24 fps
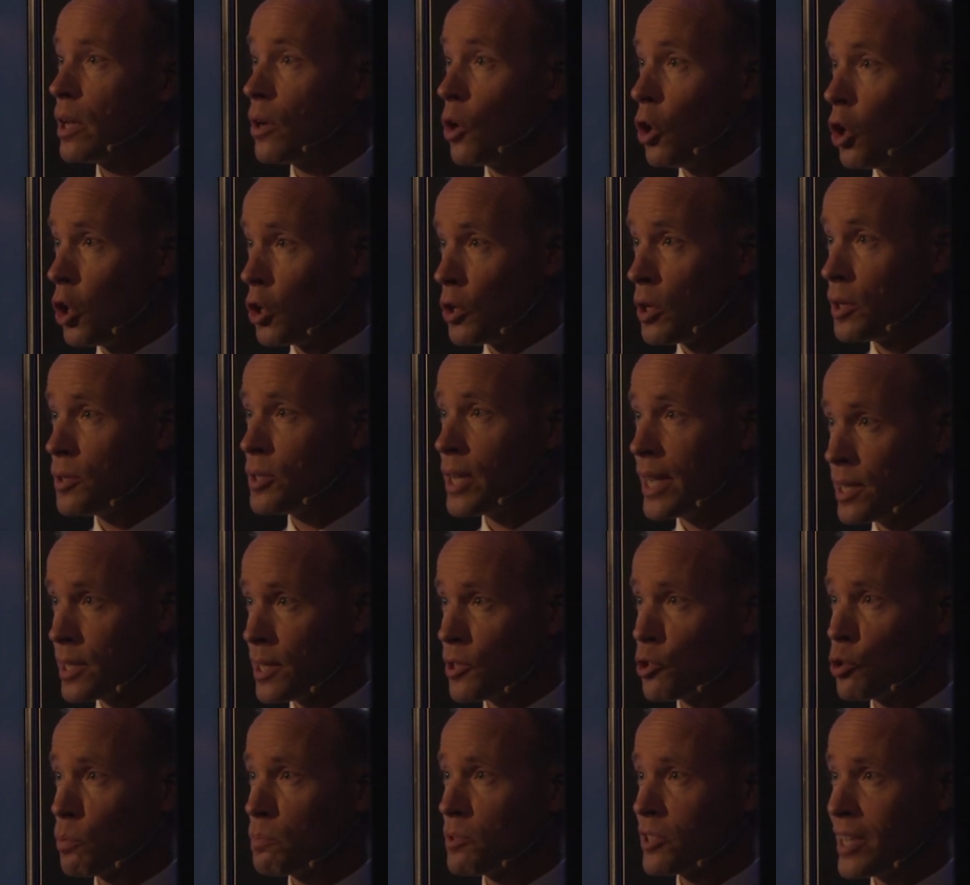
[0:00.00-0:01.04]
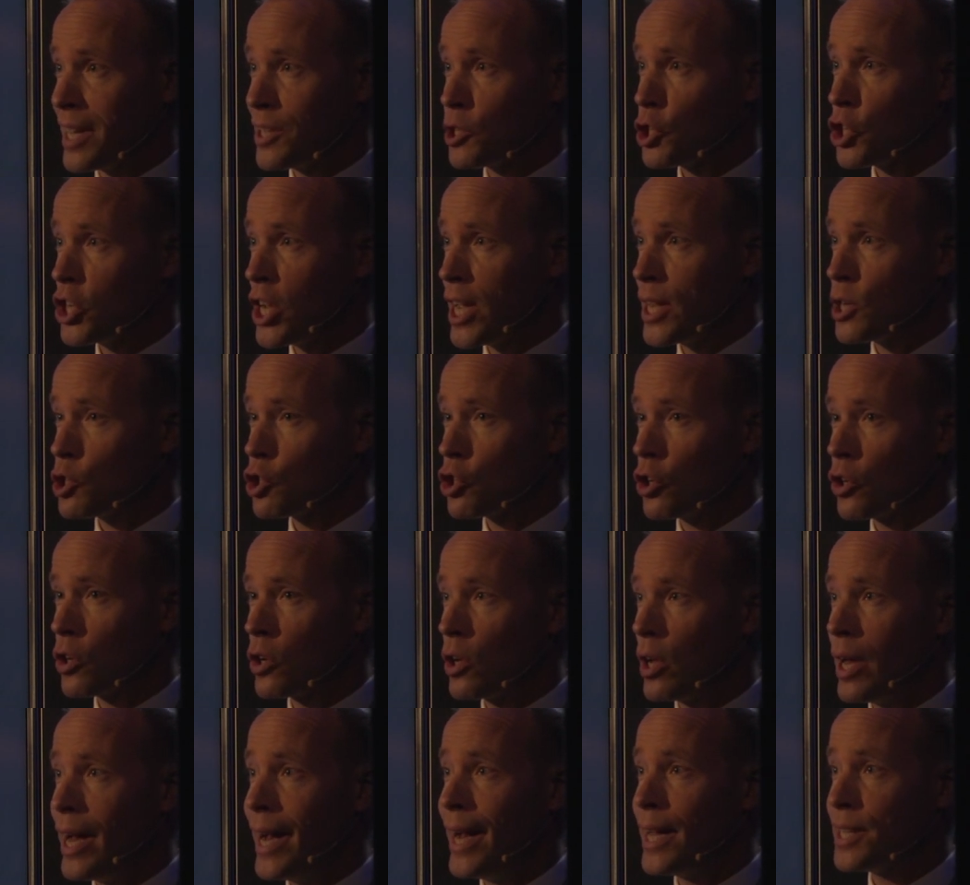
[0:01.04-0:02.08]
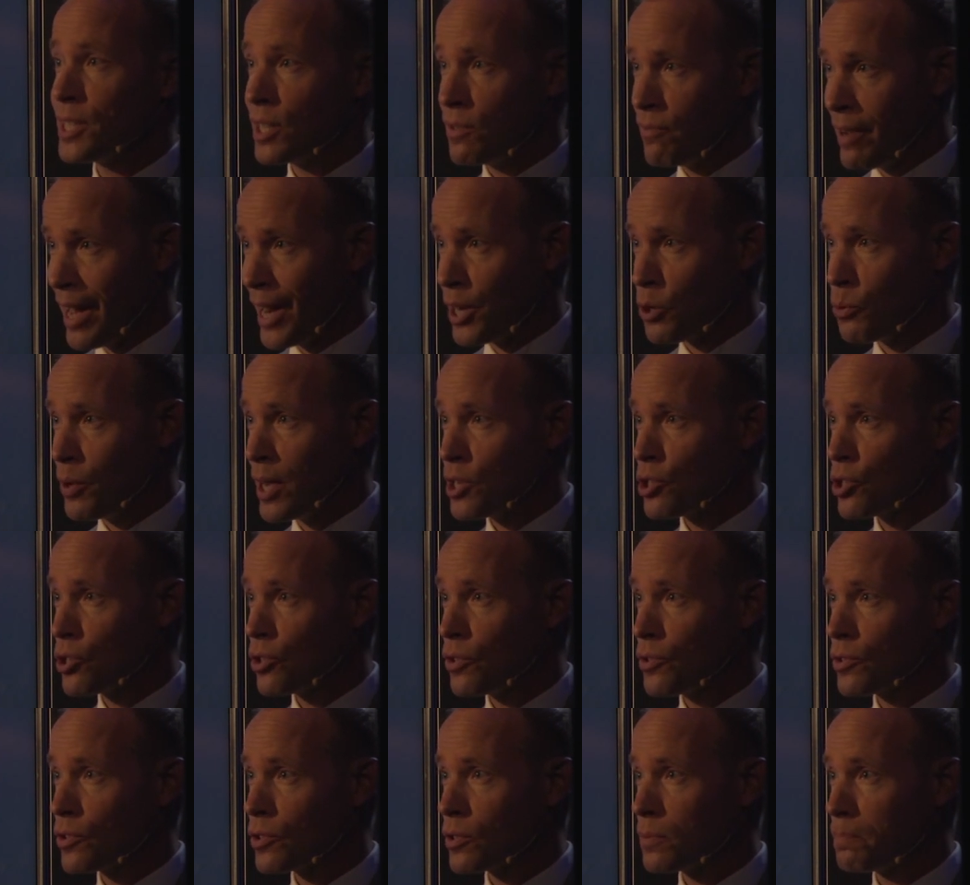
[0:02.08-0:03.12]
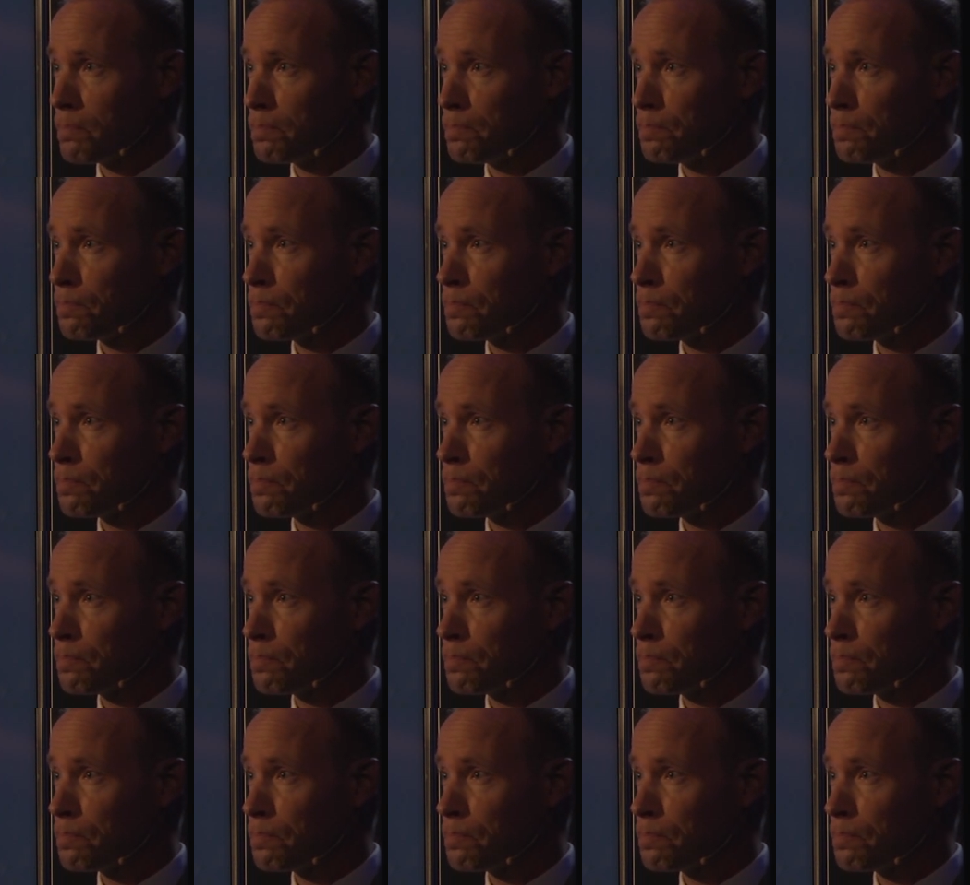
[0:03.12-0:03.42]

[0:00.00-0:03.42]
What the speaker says: on data substantiation and evaluations.